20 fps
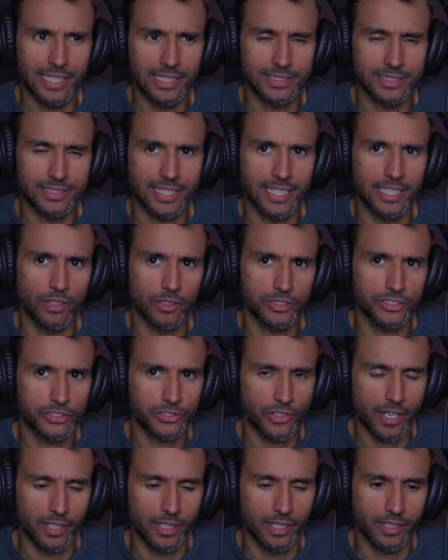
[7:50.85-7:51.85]
is in
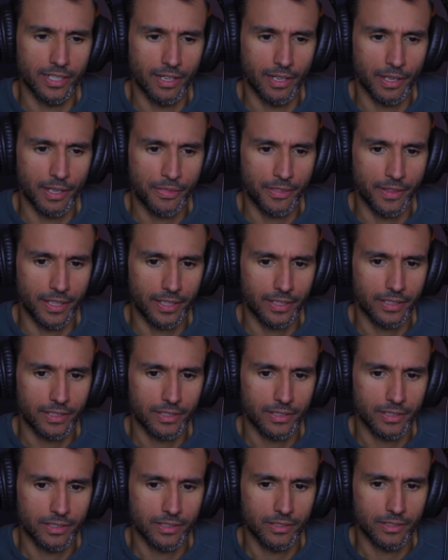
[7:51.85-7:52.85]
Australia, I
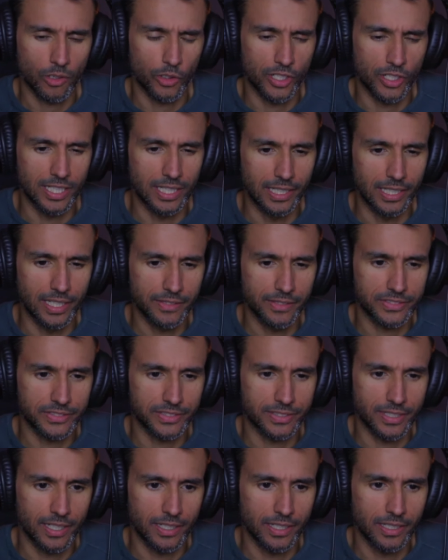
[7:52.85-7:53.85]
think, or he
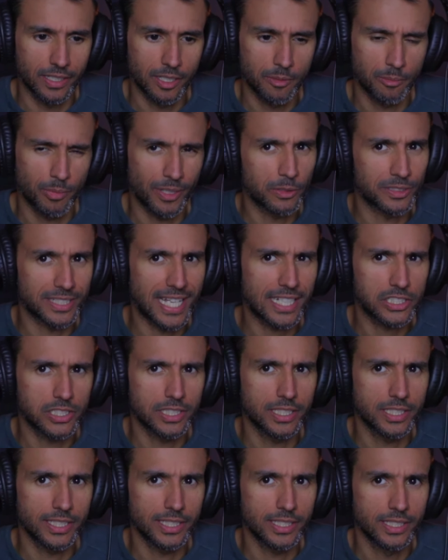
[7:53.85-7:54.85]
lives there. But he was
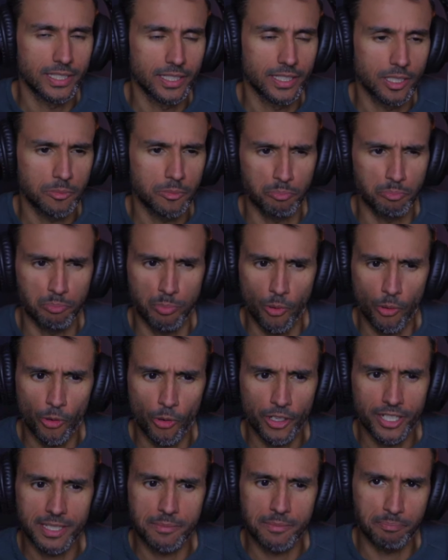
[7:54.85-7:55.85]
actually
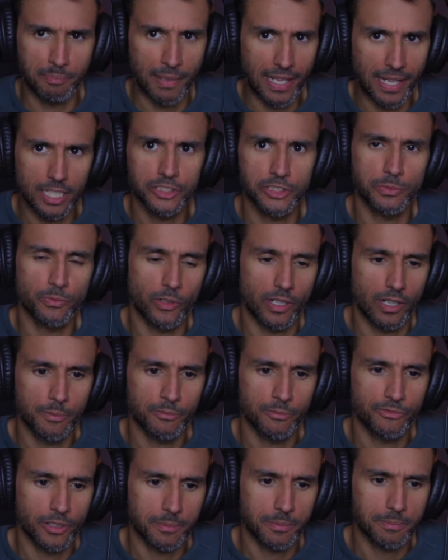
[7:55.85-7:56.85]
born in Belgium,
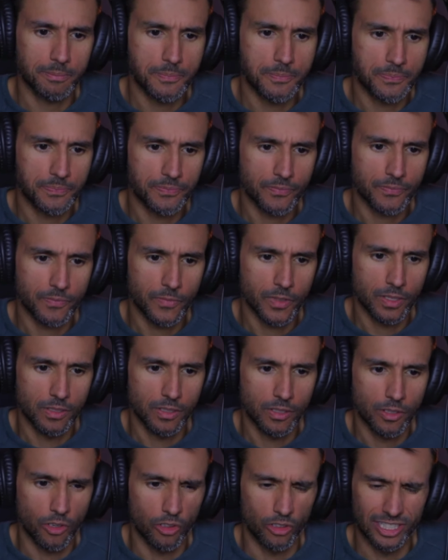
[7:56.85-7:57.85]
where I'm from,
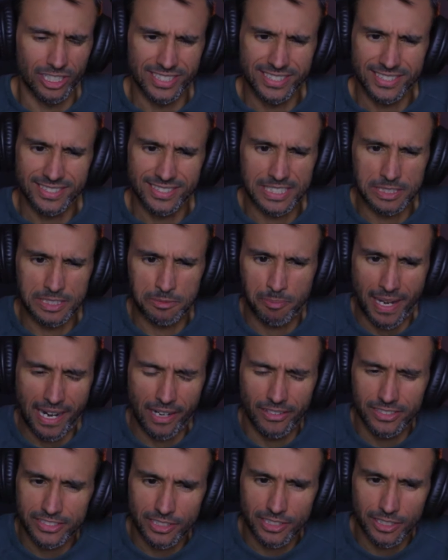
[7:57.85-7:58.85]
or at least his
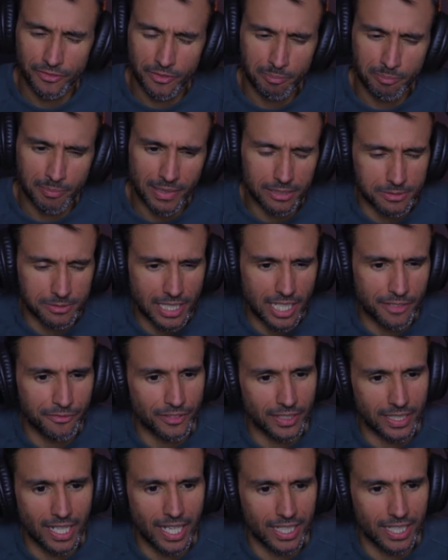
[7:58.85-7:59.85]
parents are from Belgium.
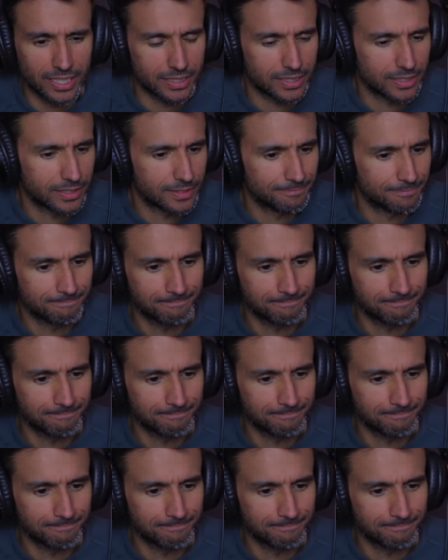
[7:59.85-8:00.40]
I forgot.